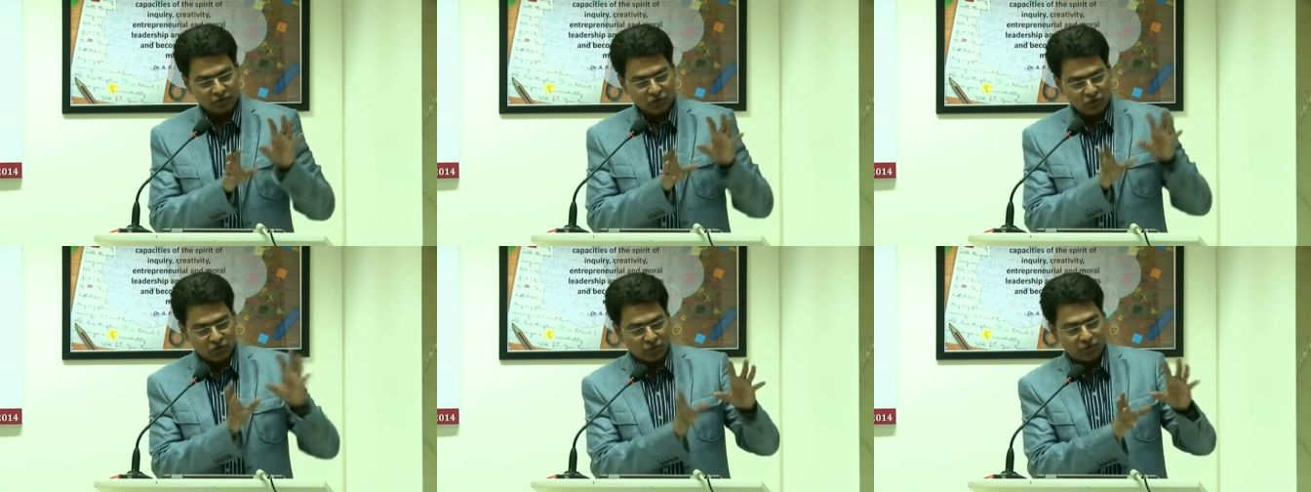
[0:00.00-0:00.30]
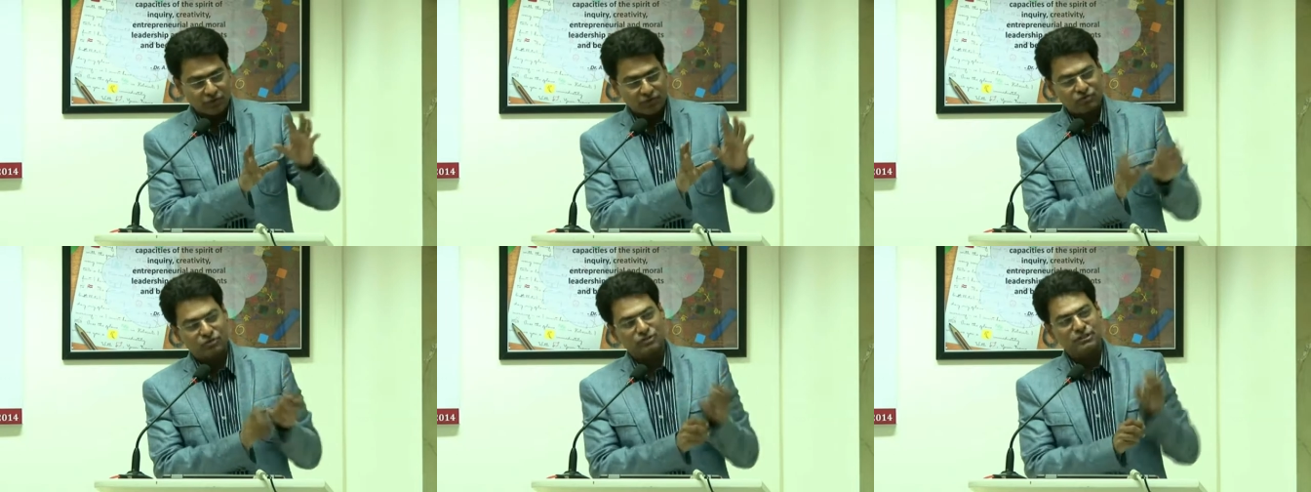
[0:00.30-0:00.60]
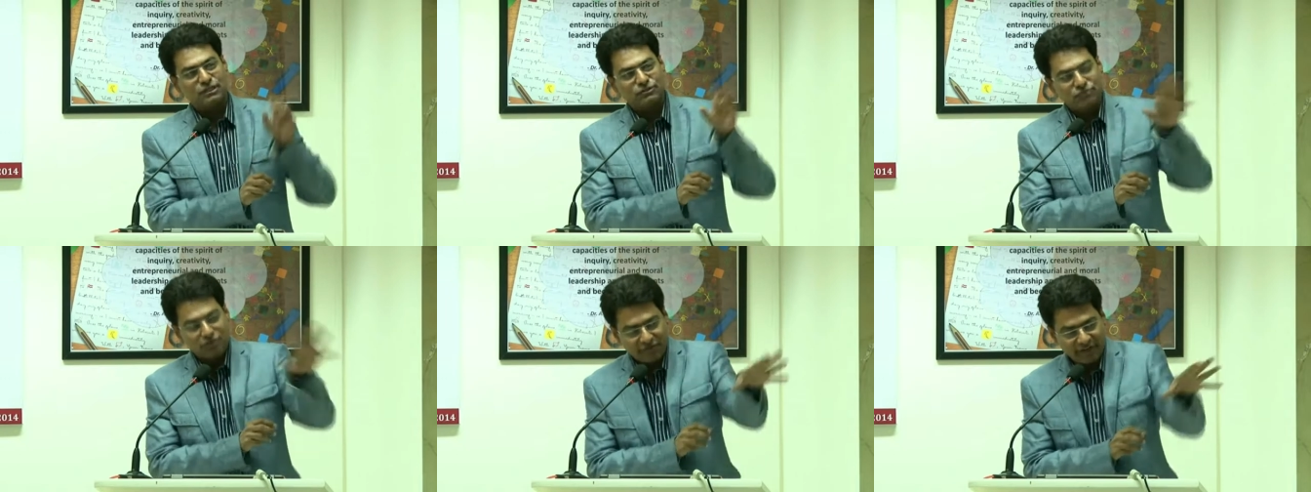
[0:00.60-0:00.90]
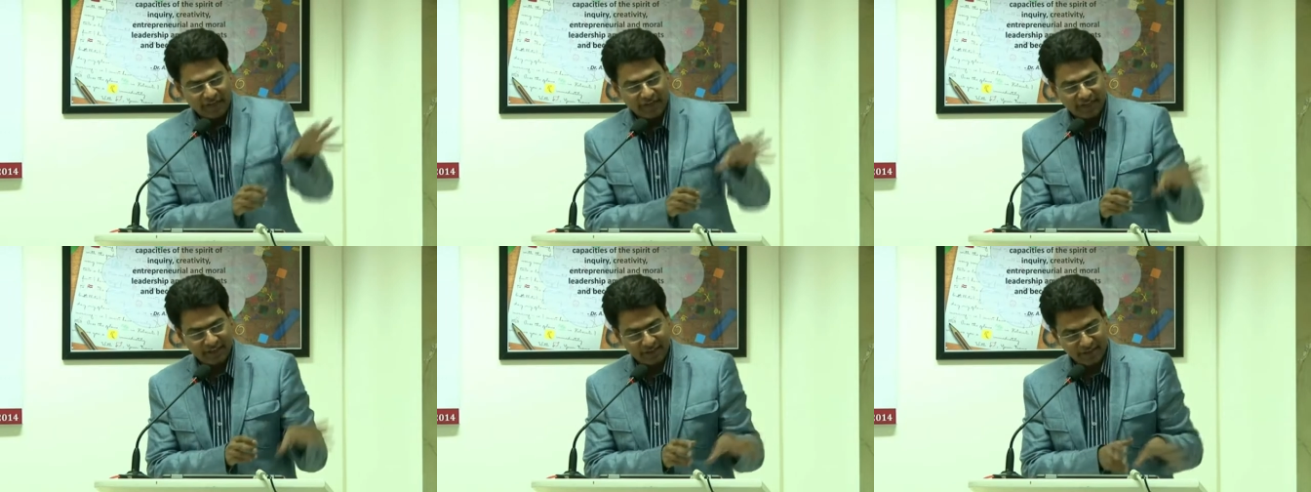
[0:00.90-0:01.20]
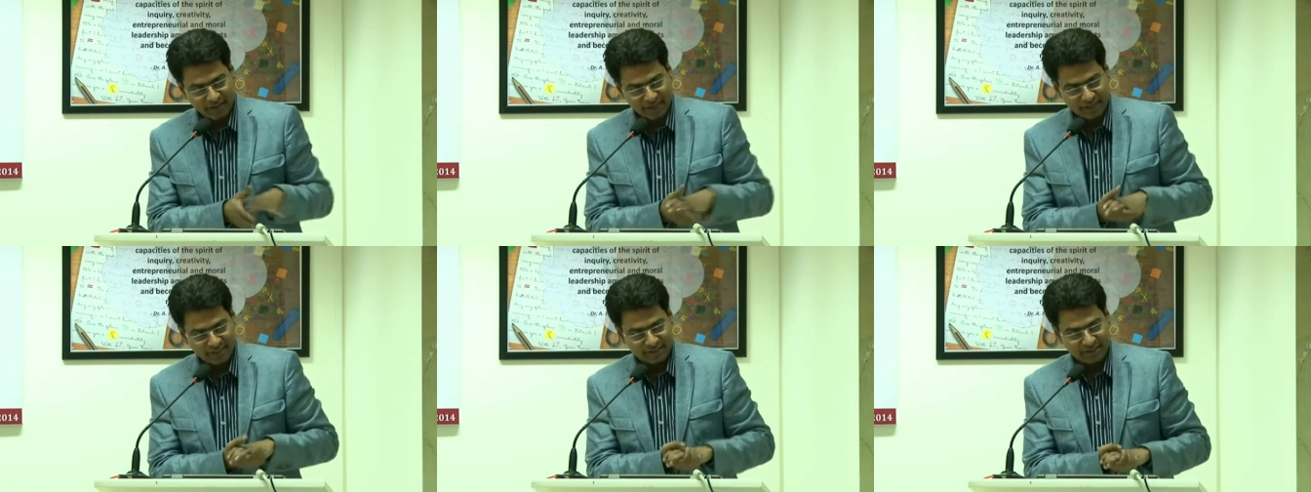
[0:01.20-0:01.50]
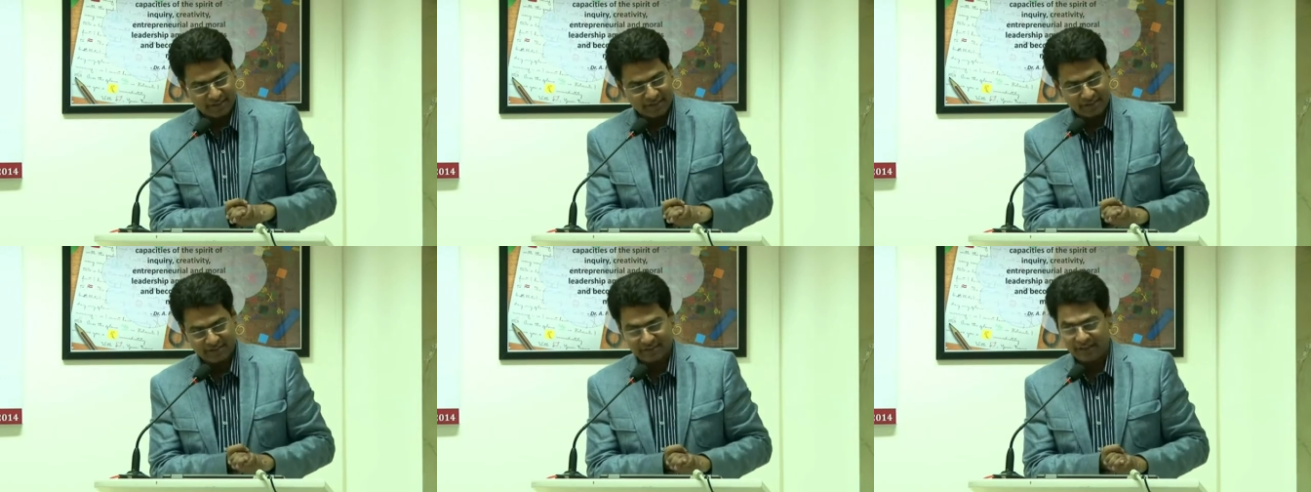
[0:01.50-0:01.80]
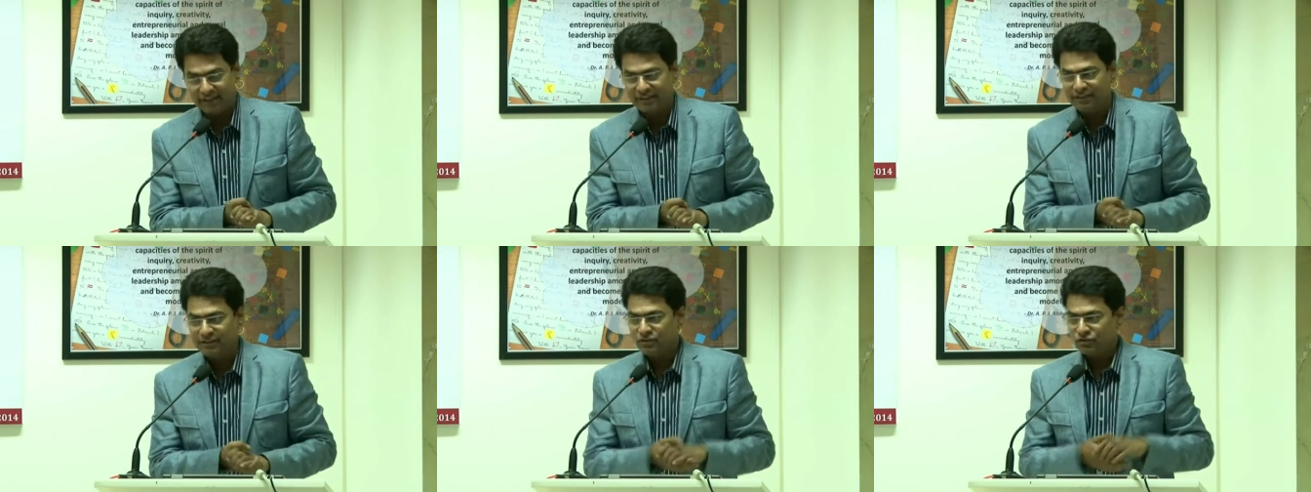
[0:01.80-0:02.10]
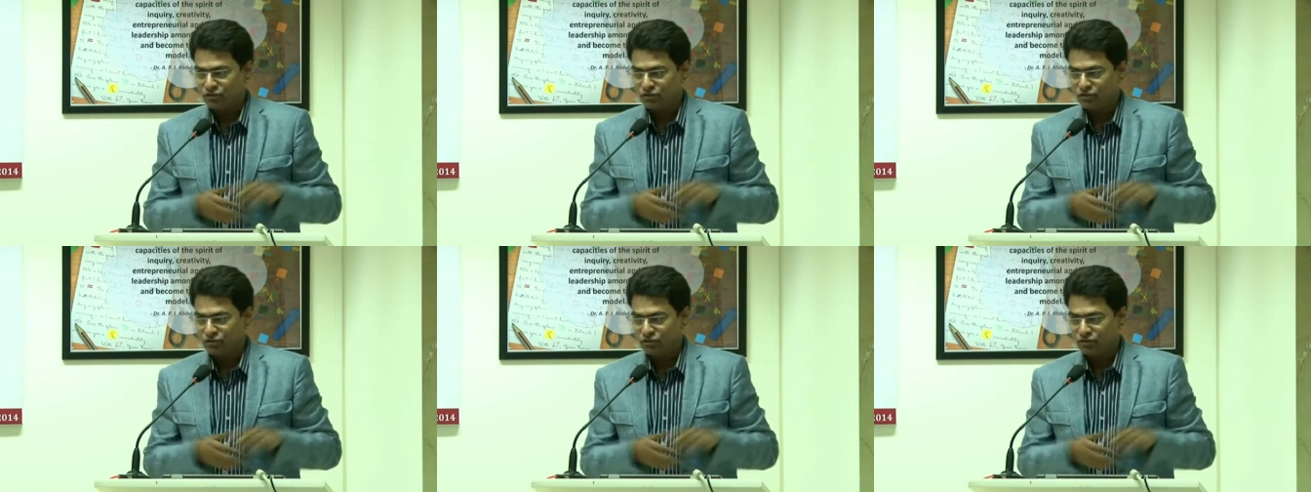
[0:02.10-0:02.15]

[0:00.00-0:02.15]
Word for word: group, which was also fighting against Assad.